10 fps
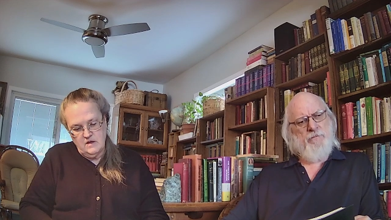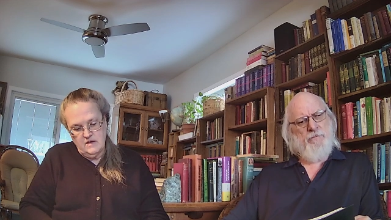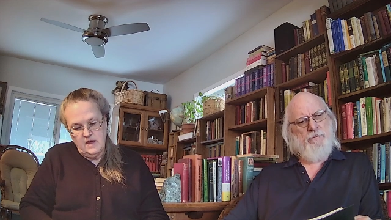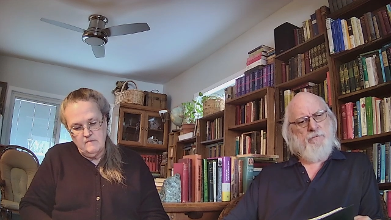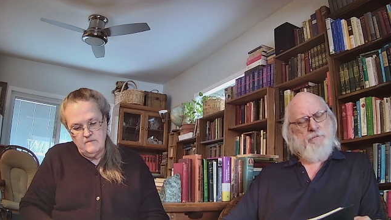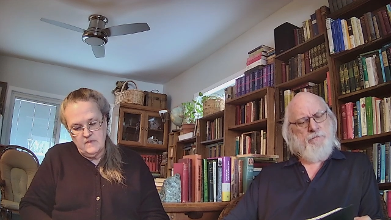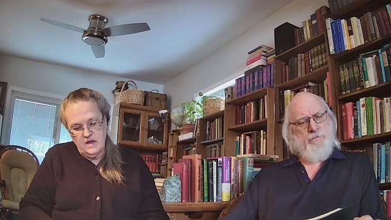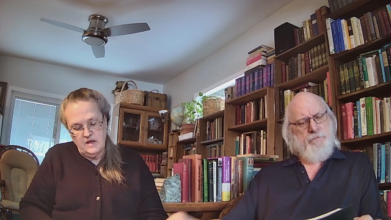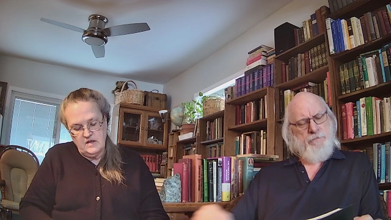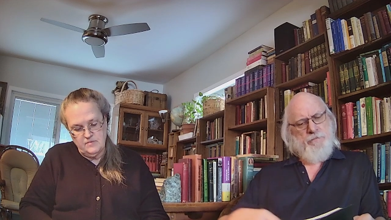Speaker 1: they
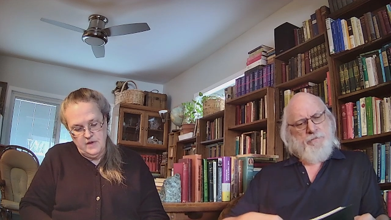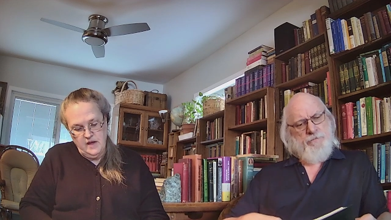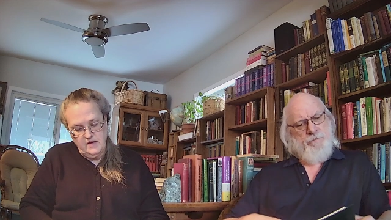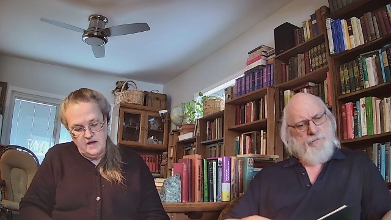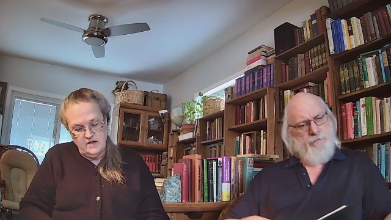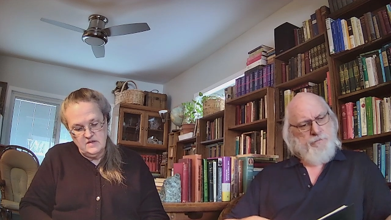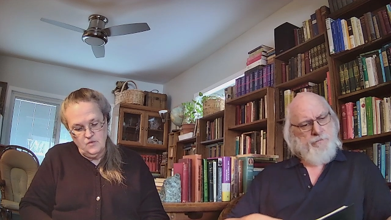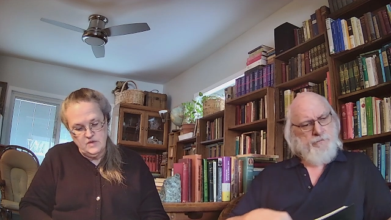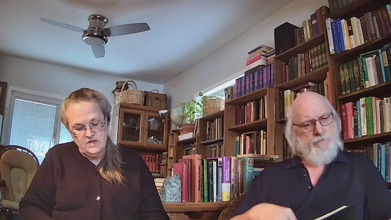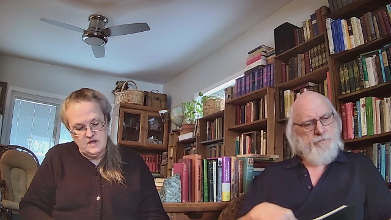explained that it
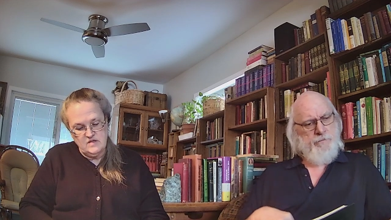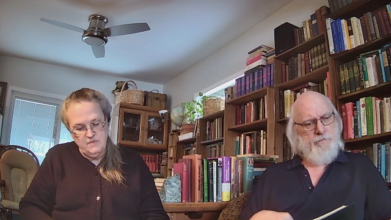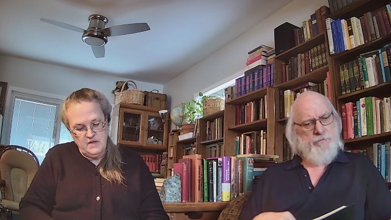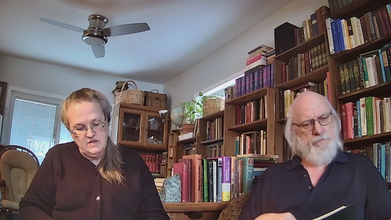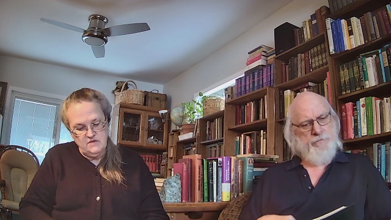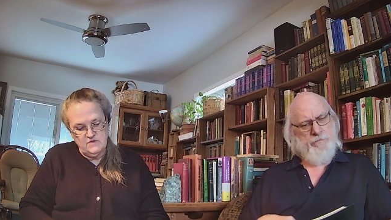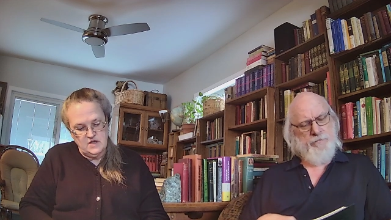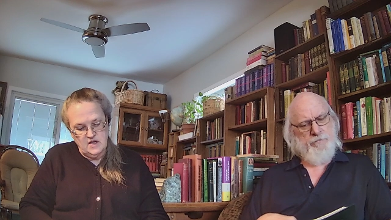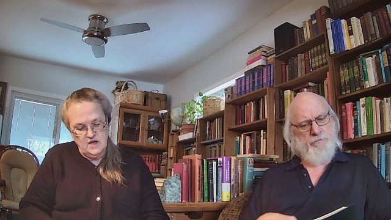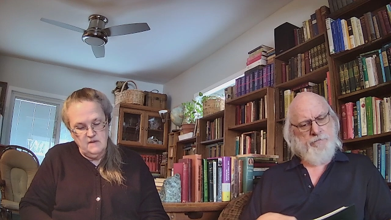was expensive
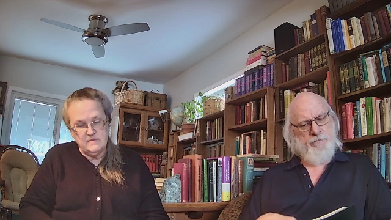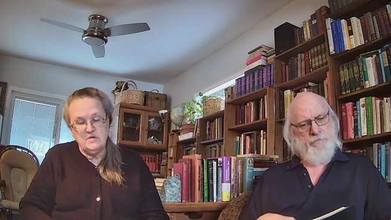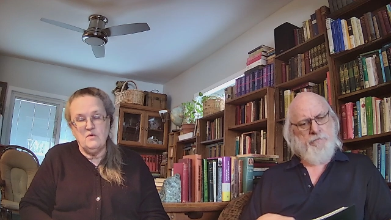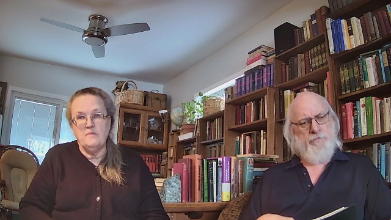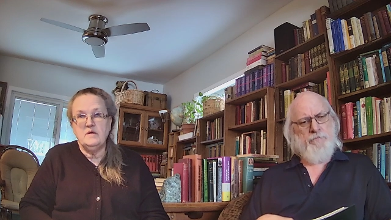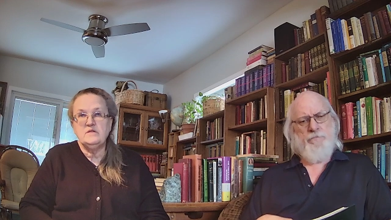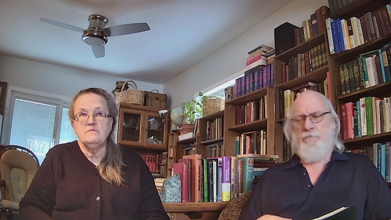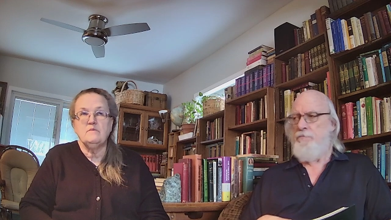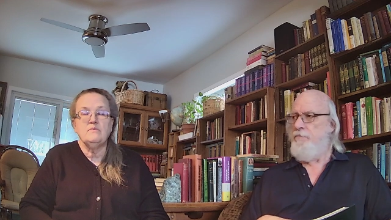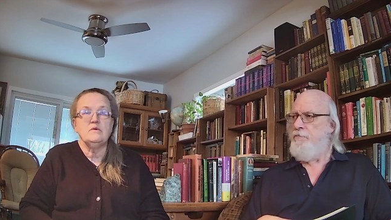to keep, so it must
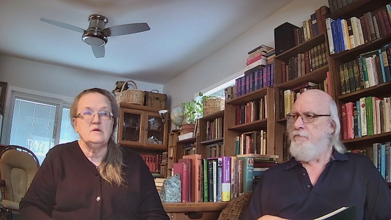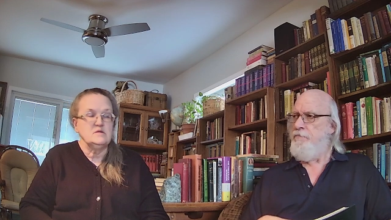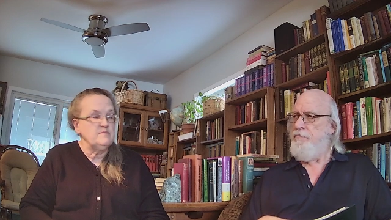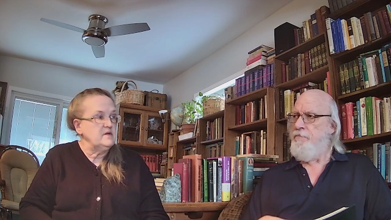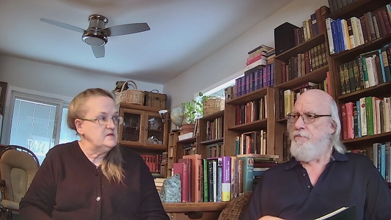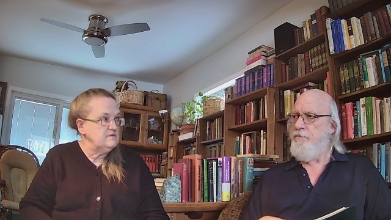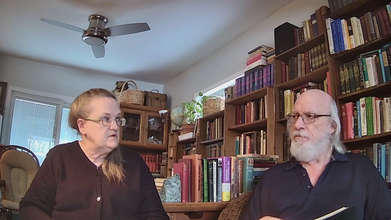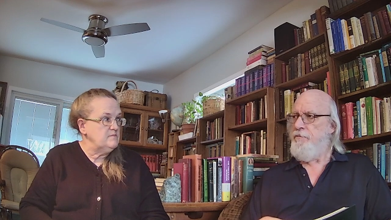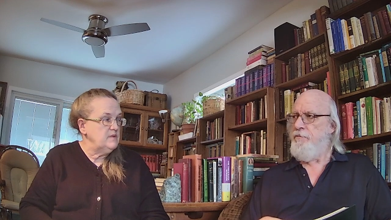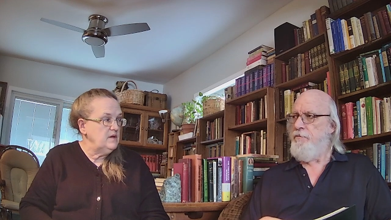have been pretty expensive
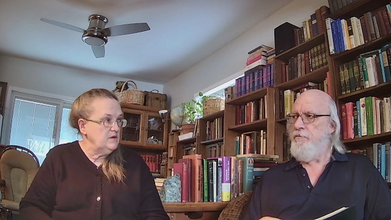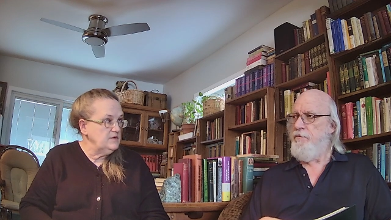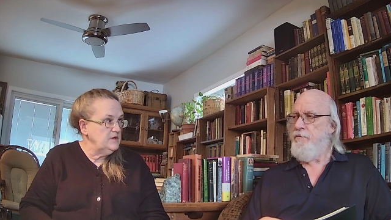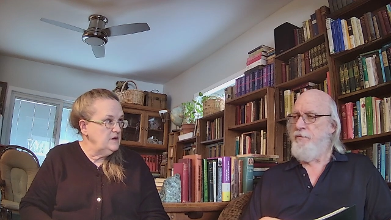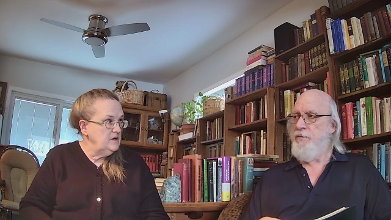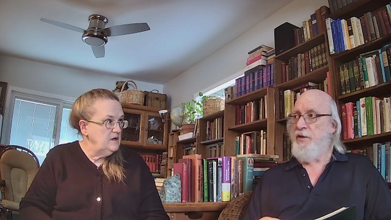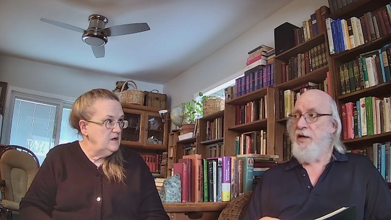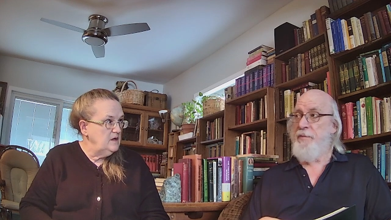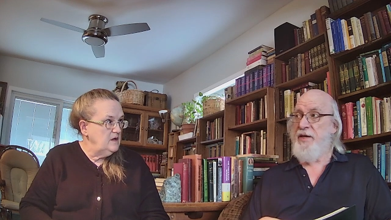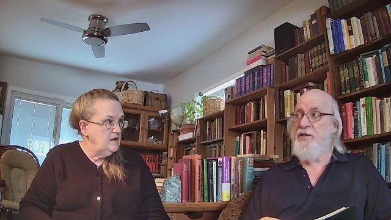to build.
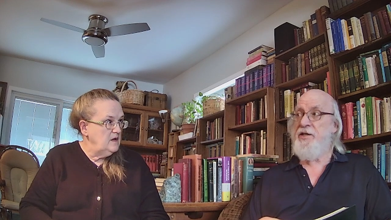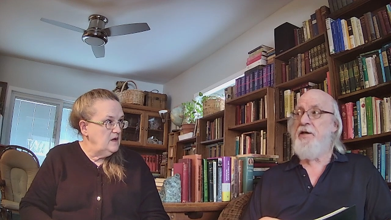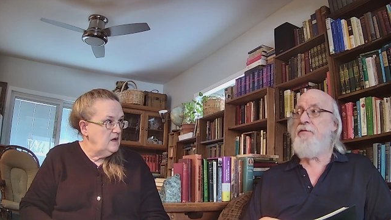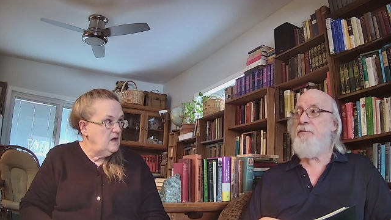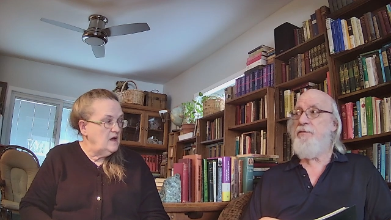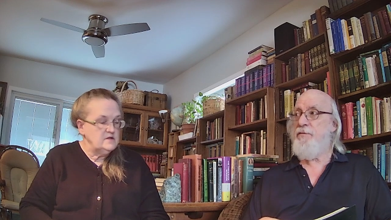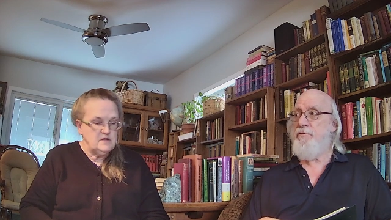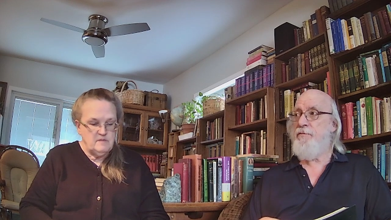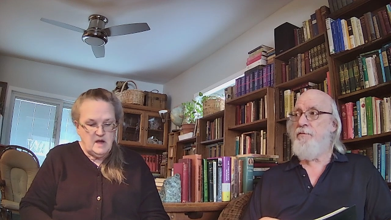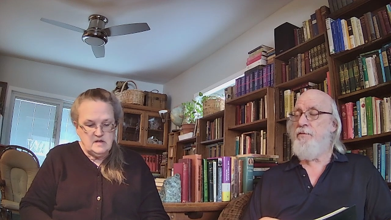
Speaker 2: And maintain.
Speaker 1: And
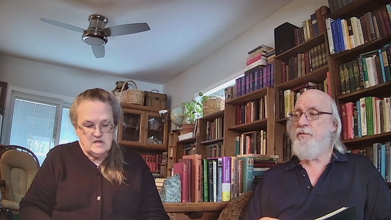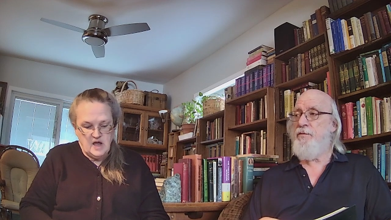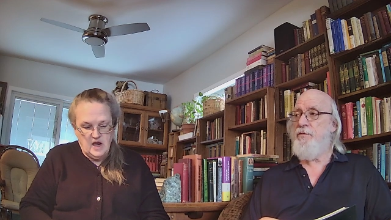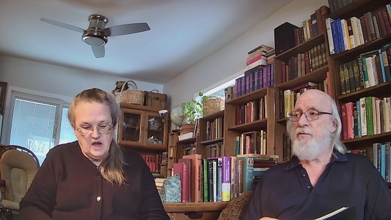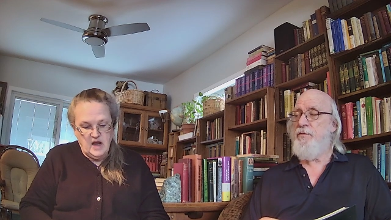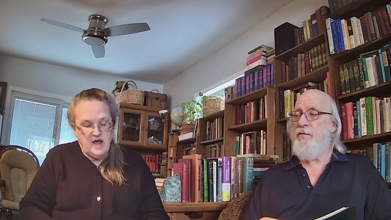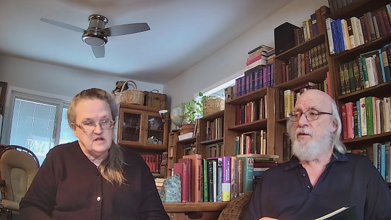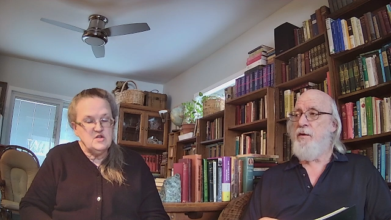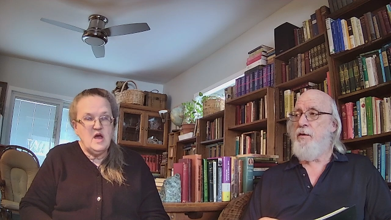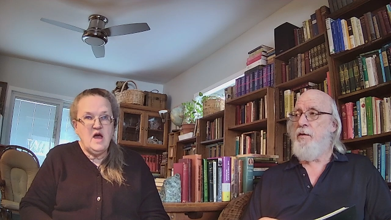to maintain
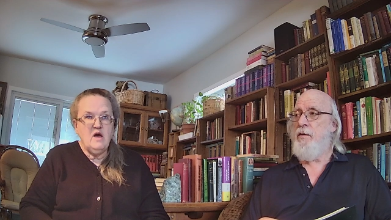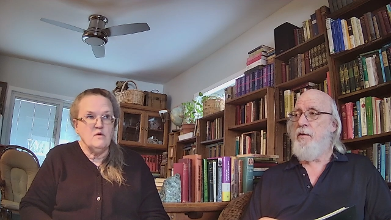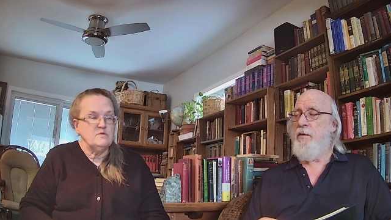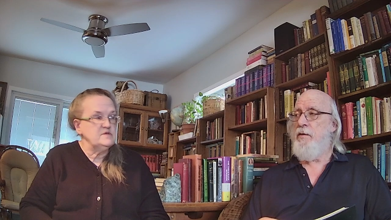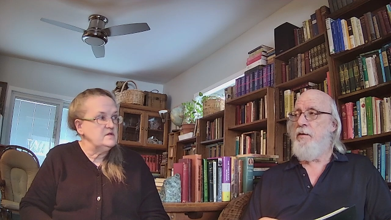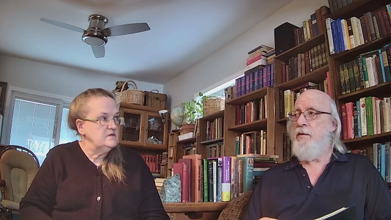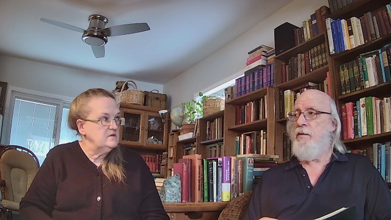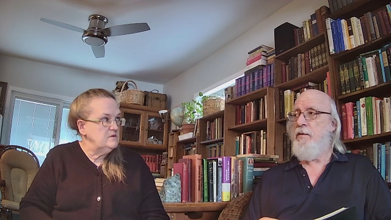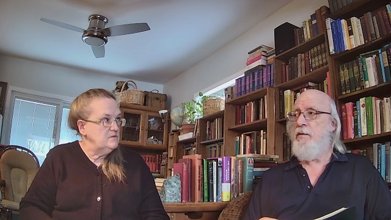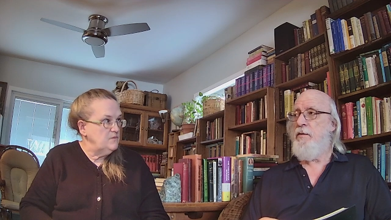and to house
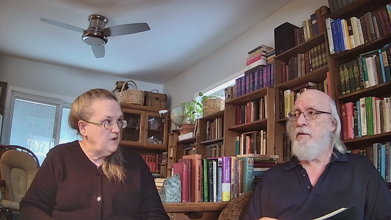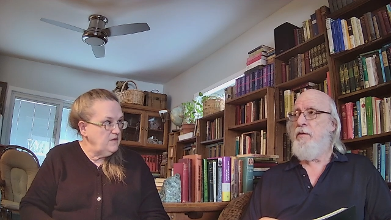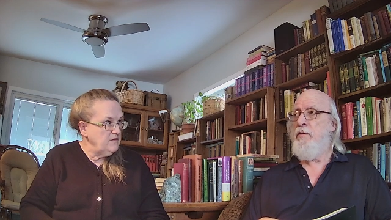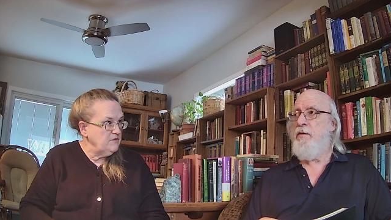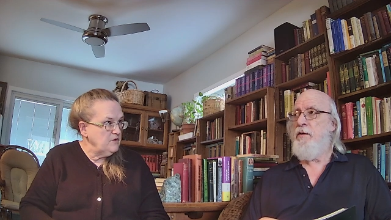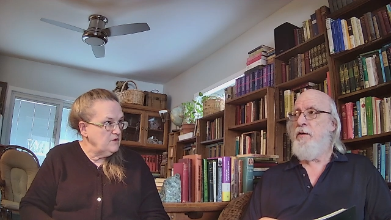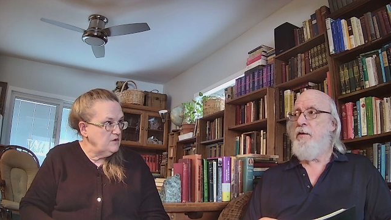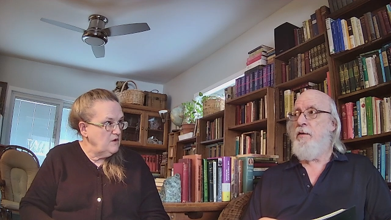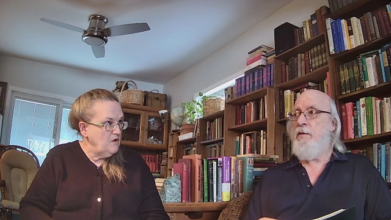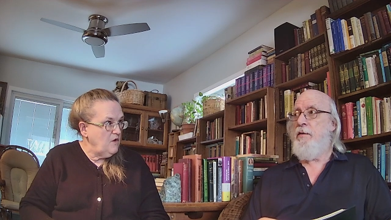Rutherford
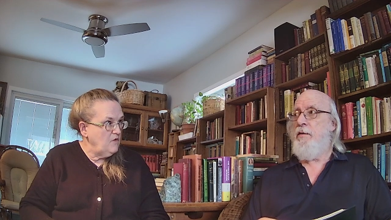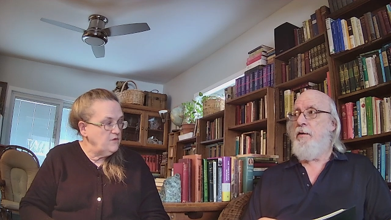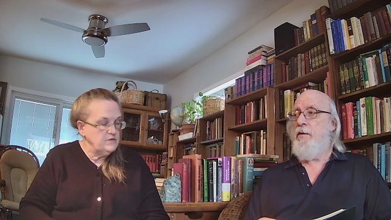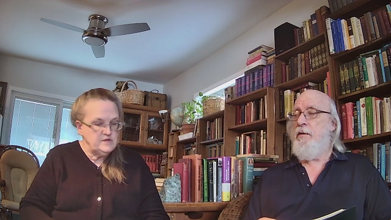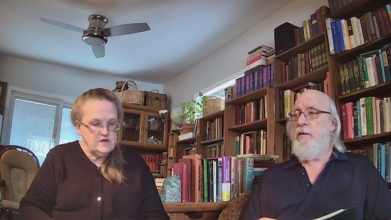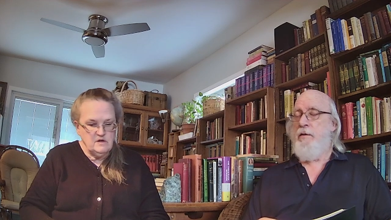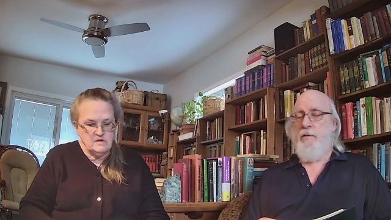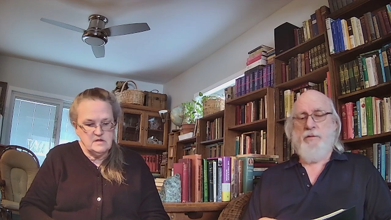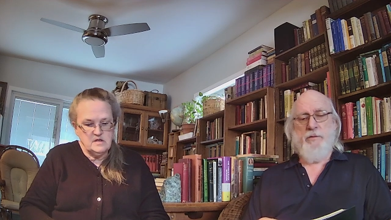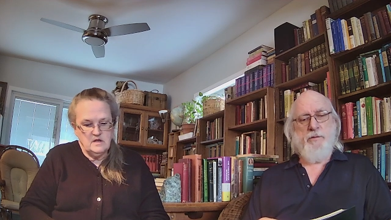all those years.